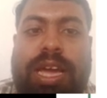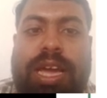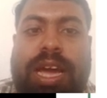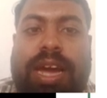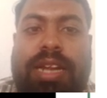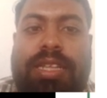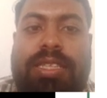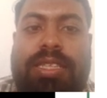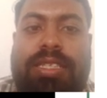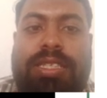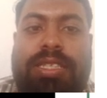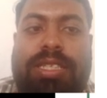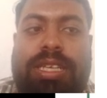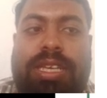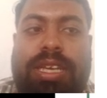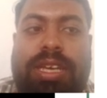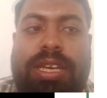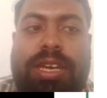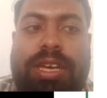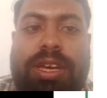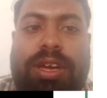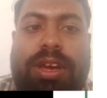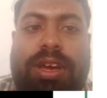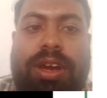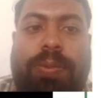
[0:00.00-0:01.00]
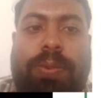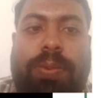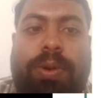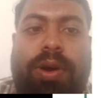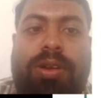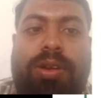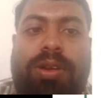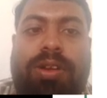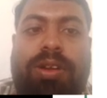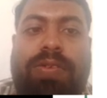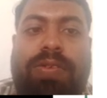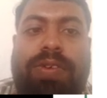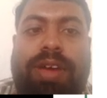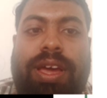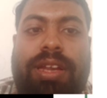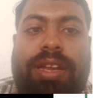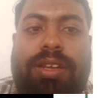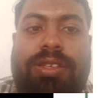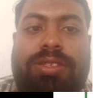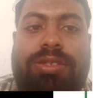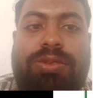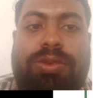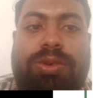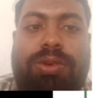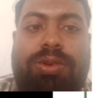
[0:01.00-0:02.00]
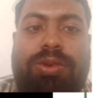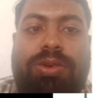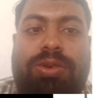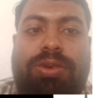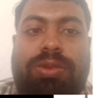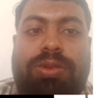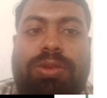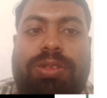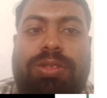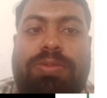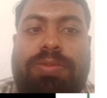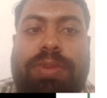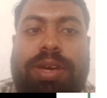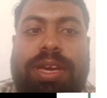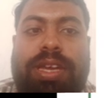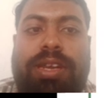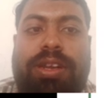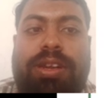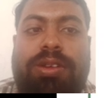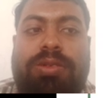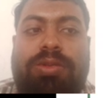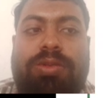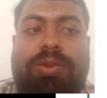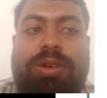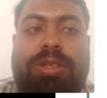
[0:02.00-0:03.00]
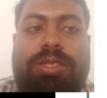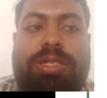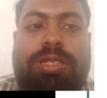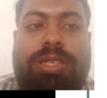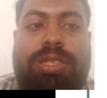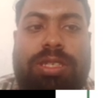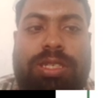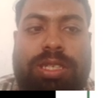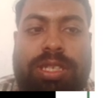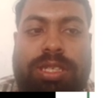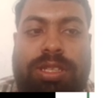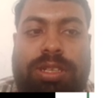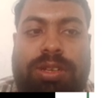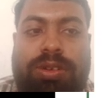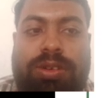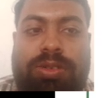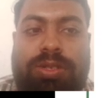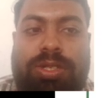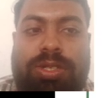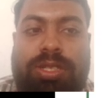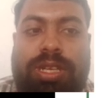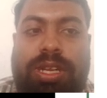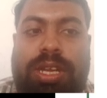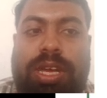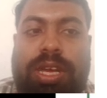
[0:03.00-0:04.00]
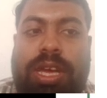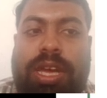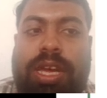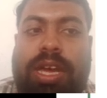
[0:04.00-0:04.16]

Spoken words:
At C, a part of air is going to the spiral towards the jet nozzle